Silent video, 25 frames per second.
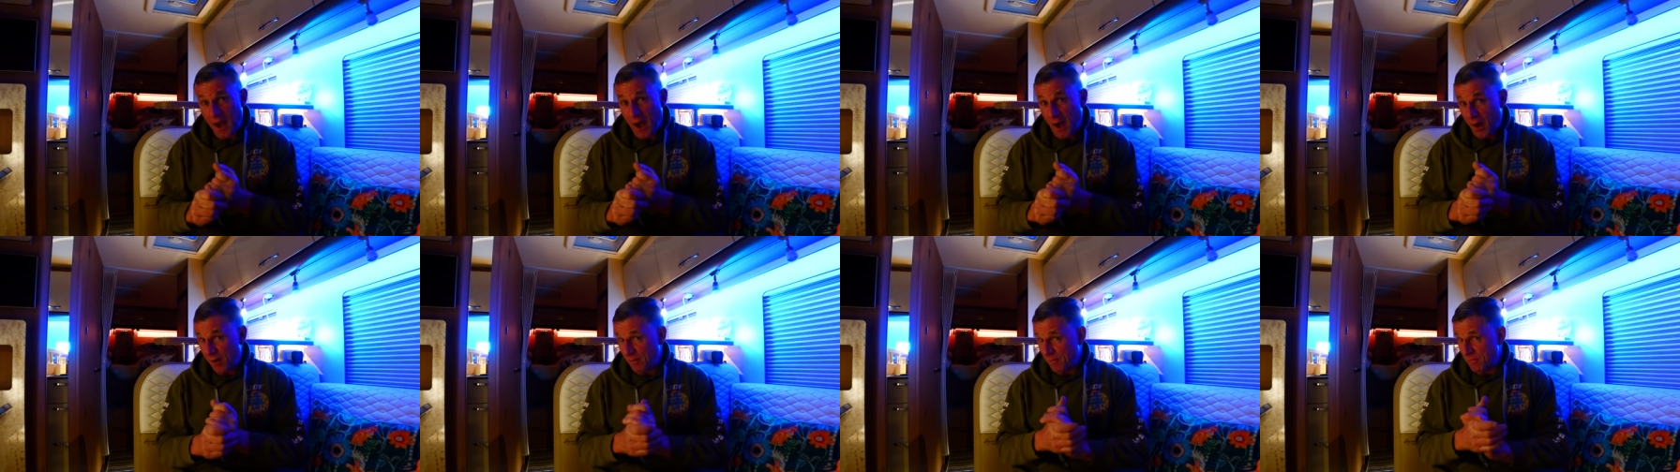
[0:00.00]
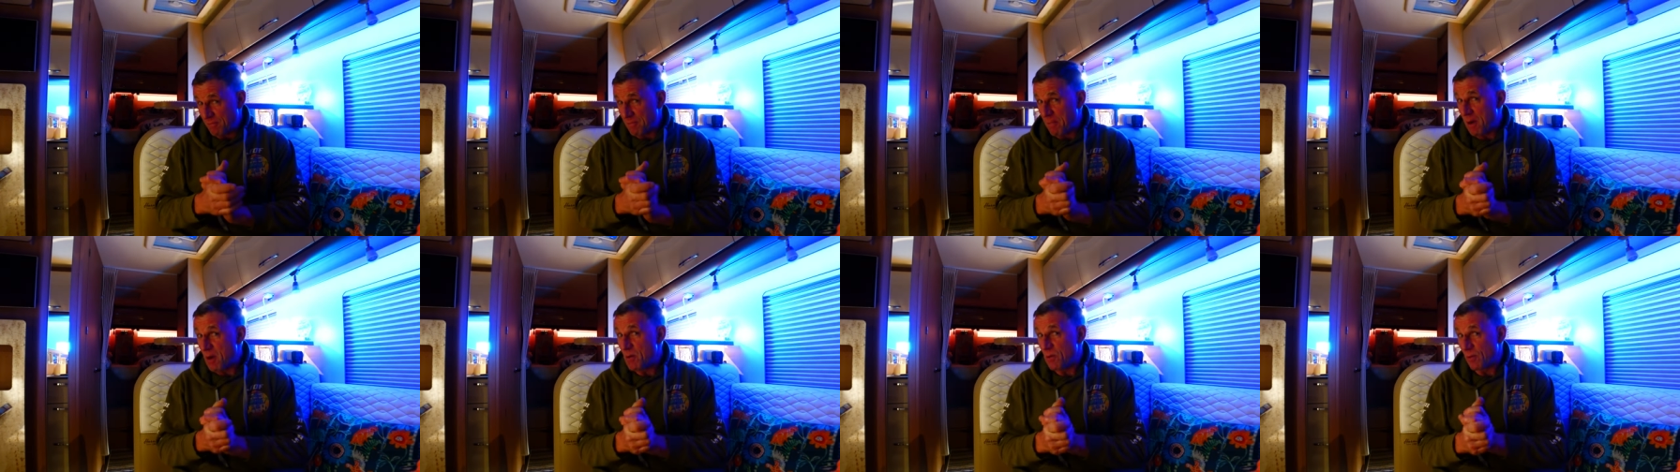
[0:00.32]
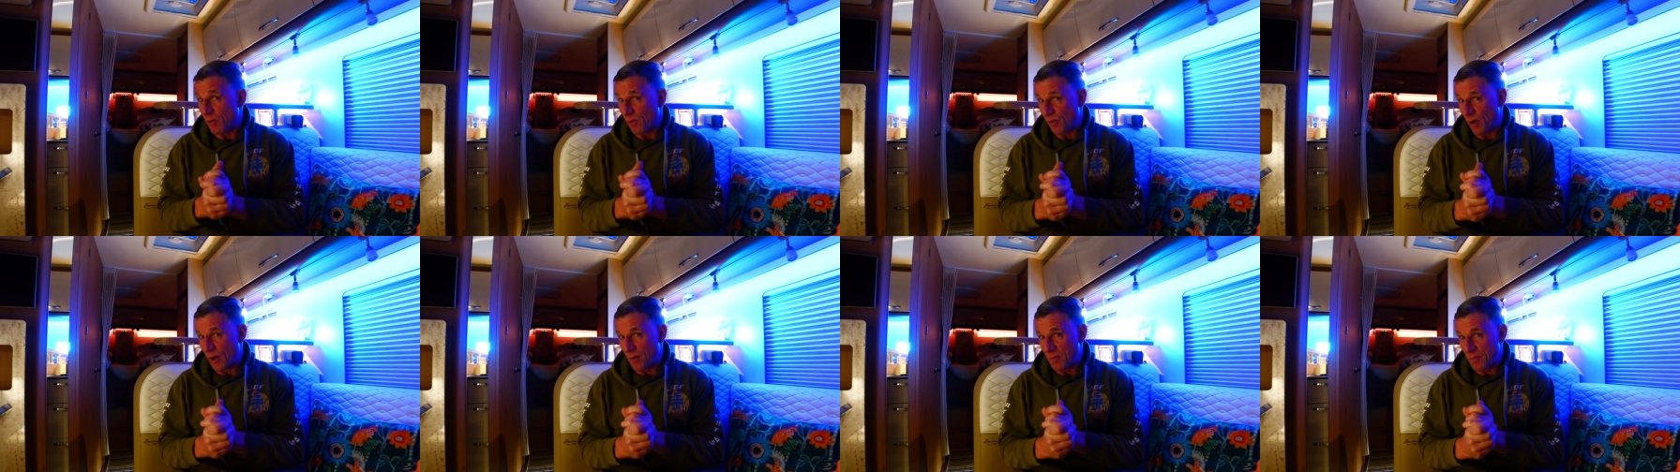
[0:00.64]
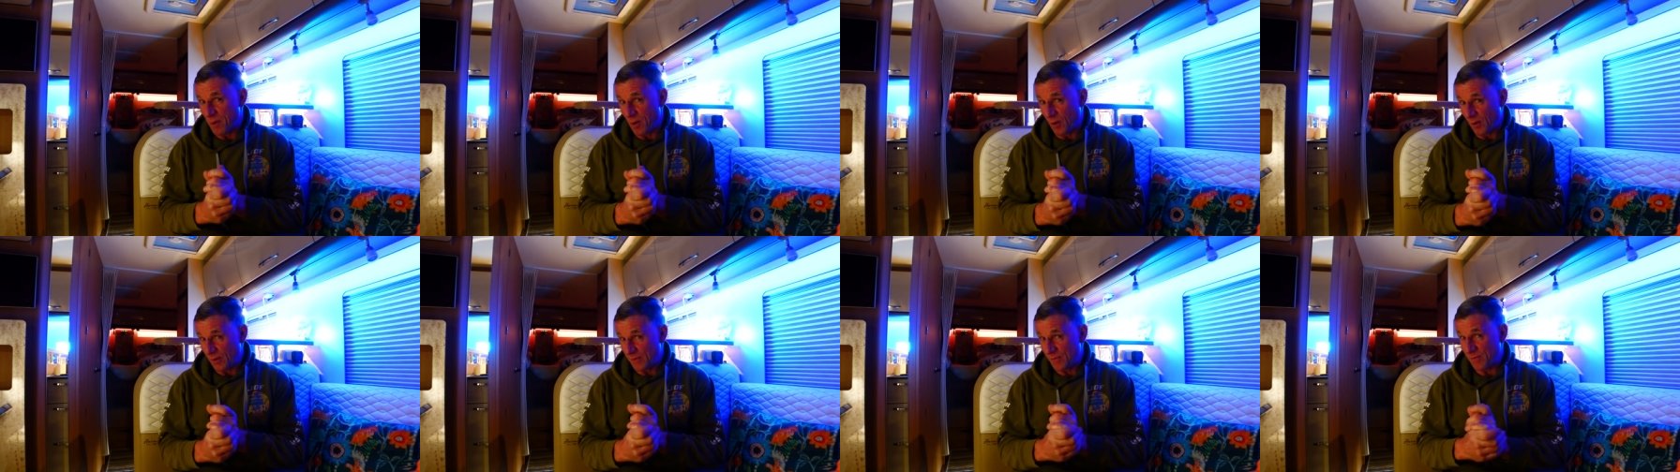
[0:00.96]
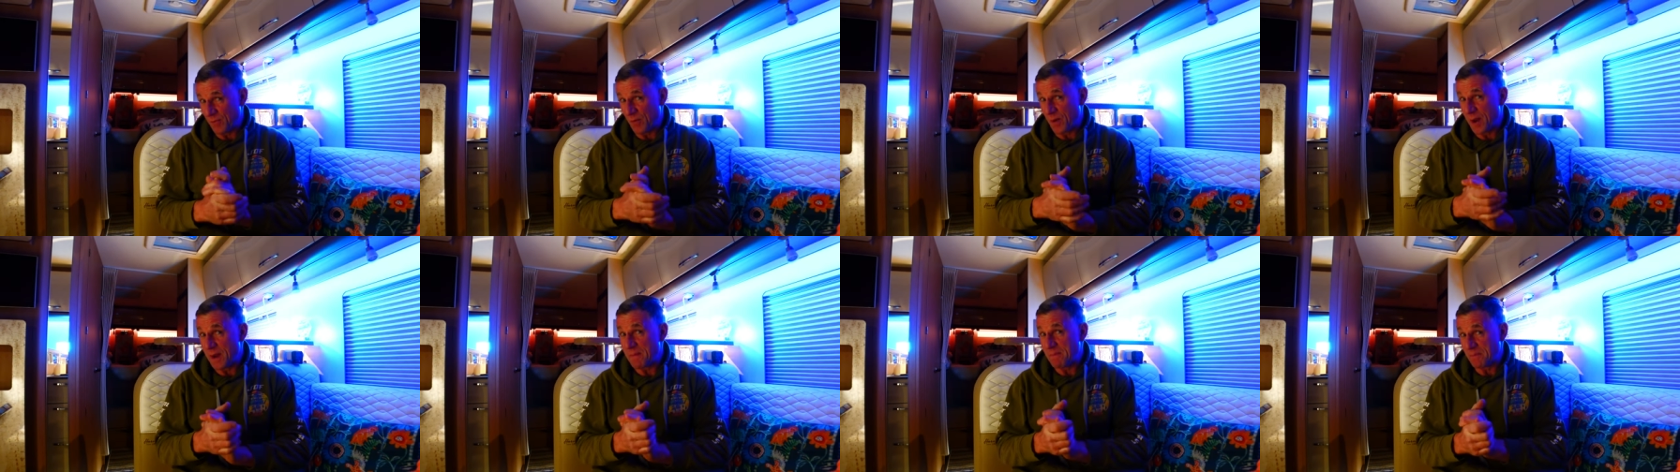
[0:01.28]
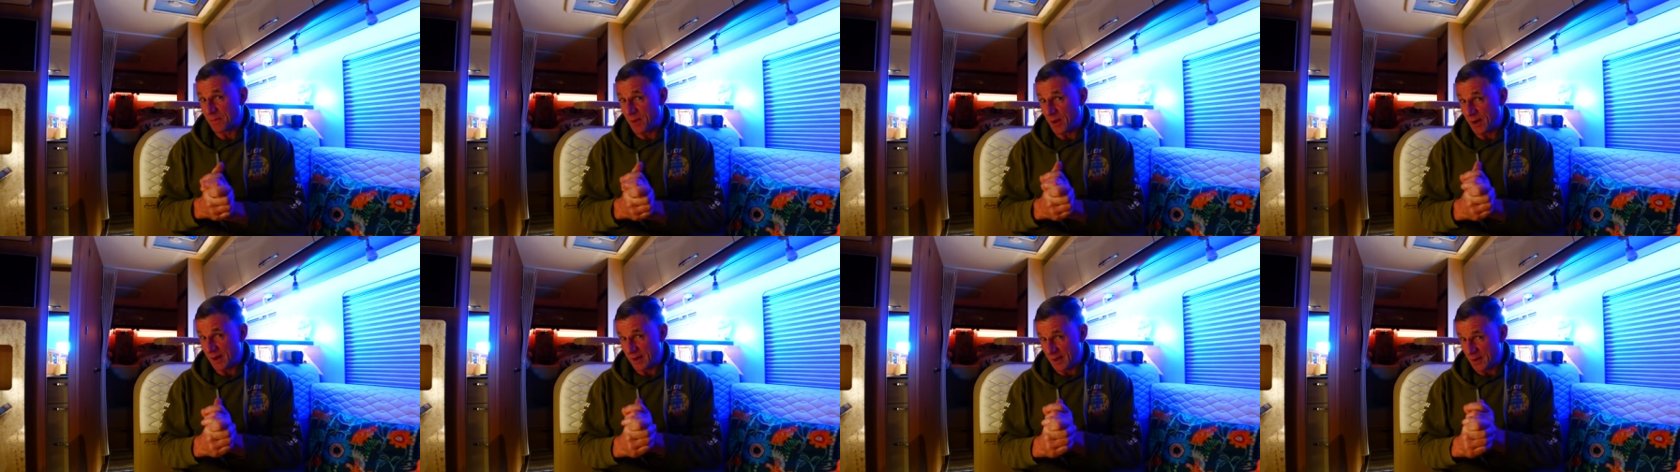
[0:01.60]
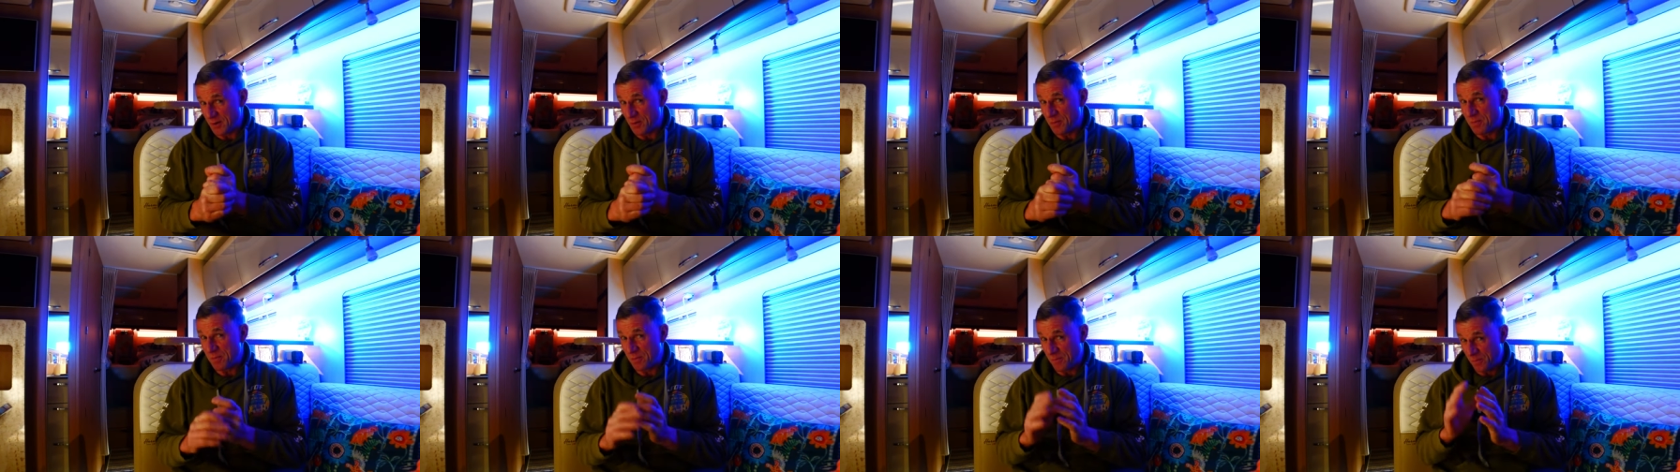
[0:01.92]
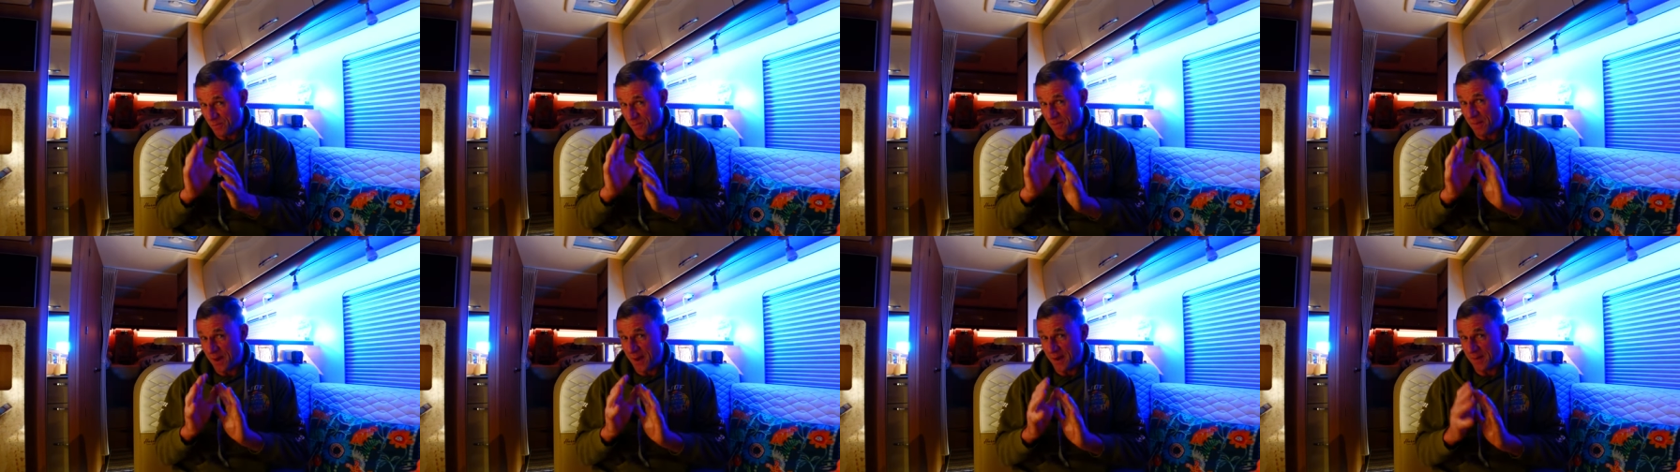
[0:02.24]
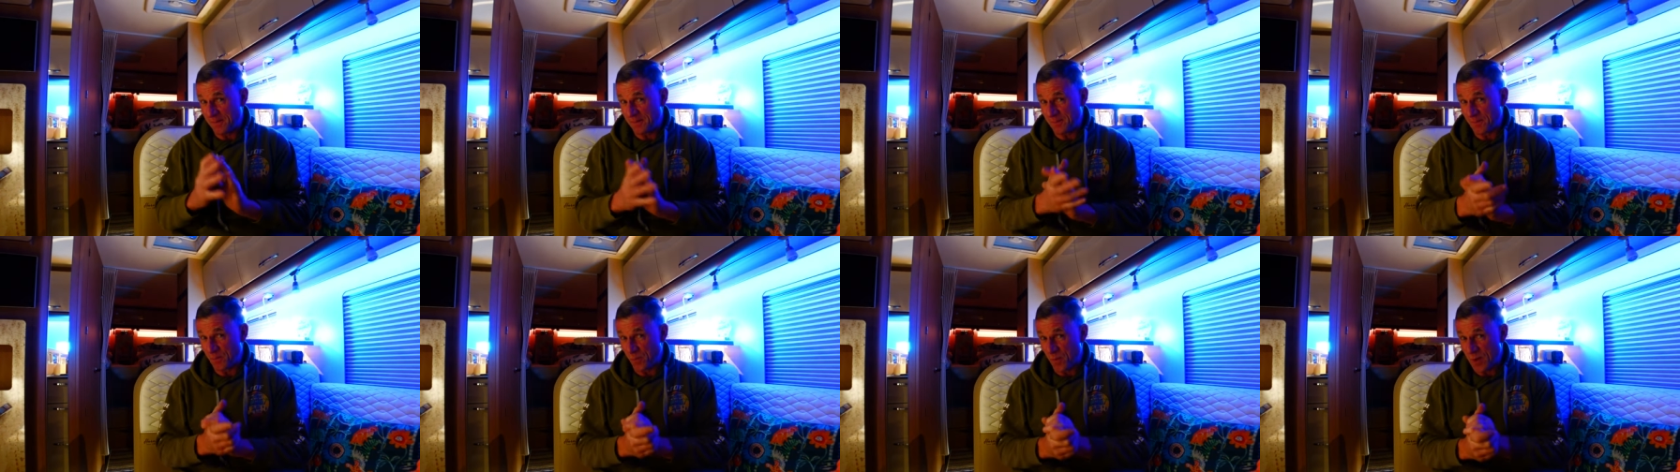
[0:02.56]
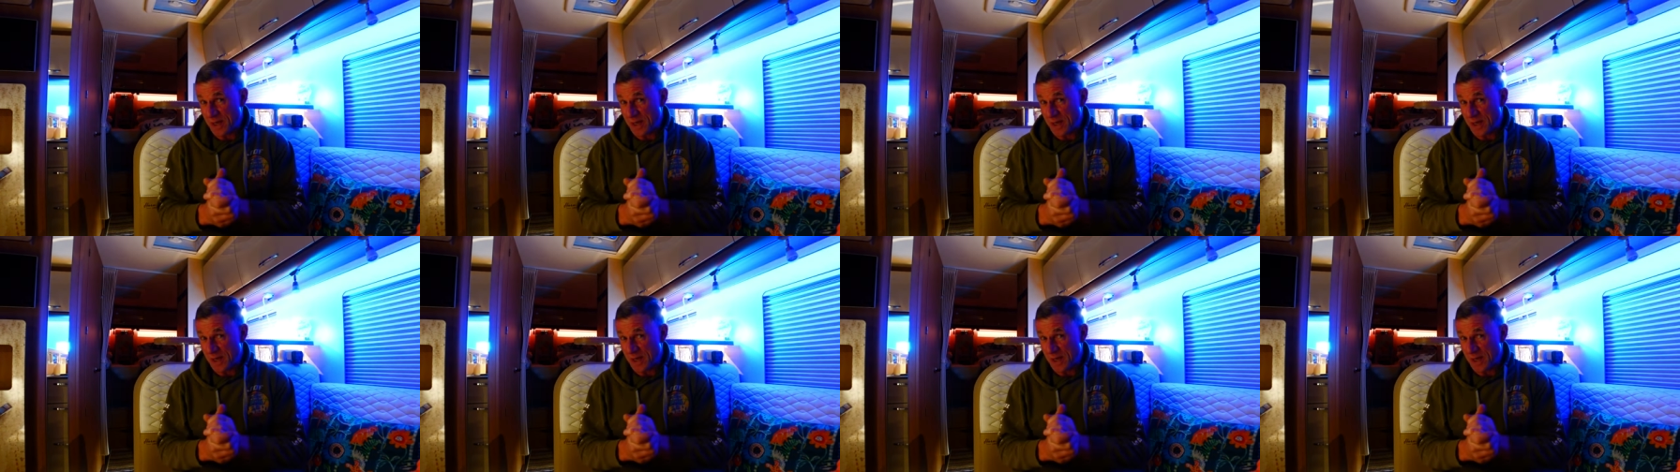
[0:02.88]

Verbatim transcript: of motorhome life. We haven't done a little um,